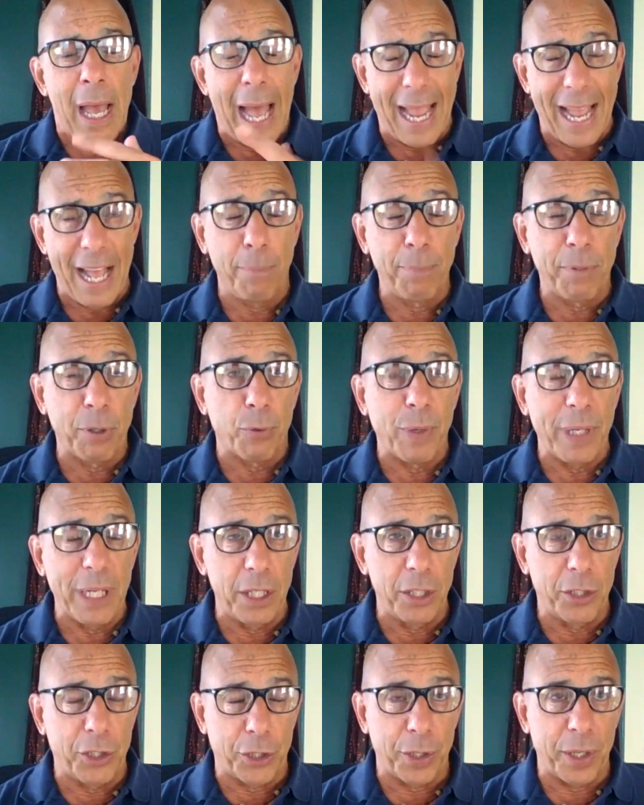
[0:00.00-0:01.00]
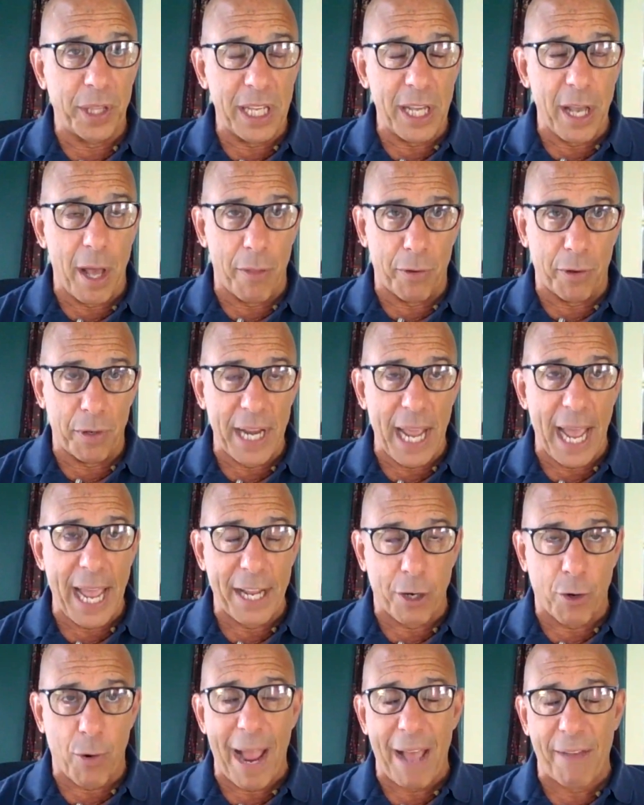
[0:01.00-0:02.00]
I helped a realtor the other
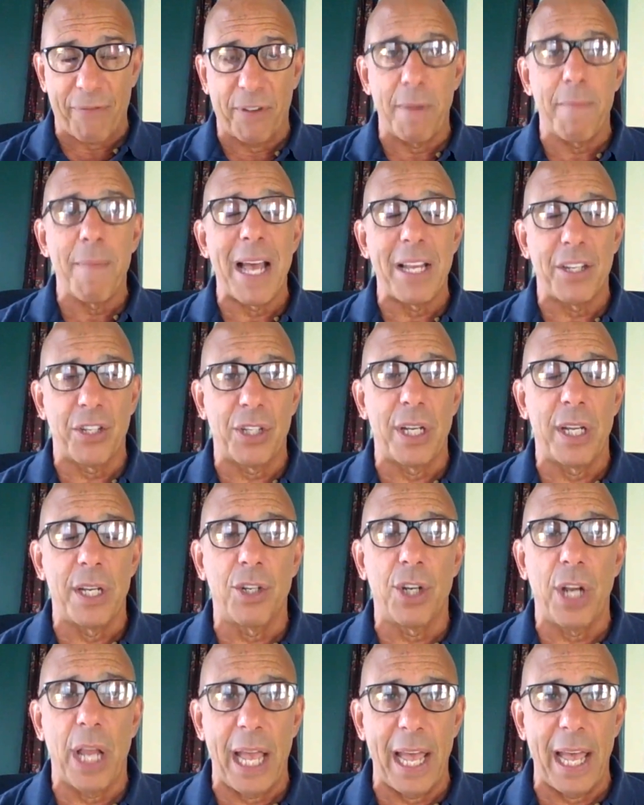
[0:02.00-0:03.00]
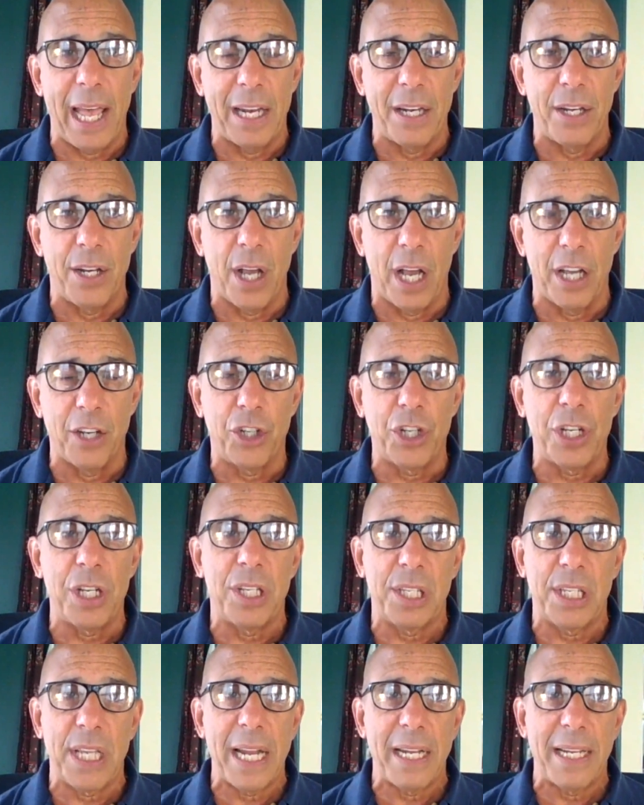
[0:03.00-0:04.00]
day craft a message, and she
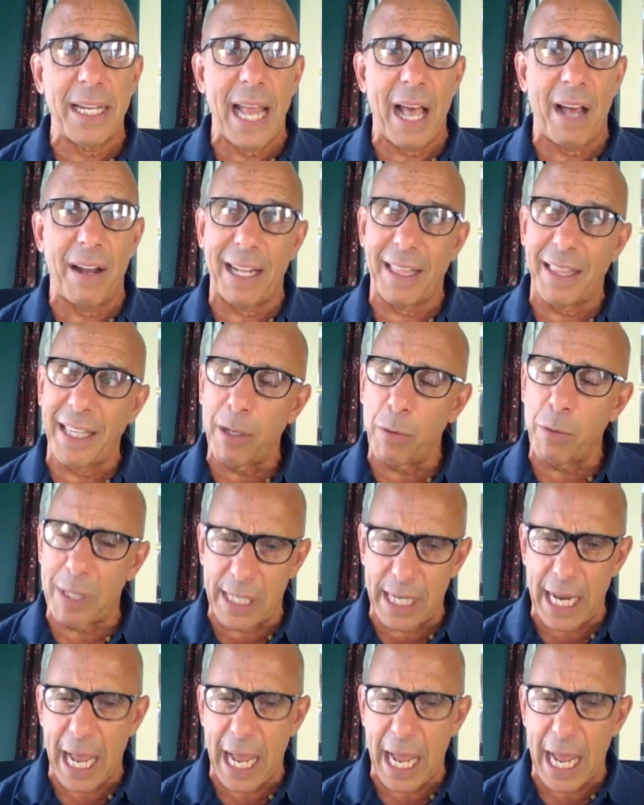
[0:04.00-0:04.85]
sent out, I think it was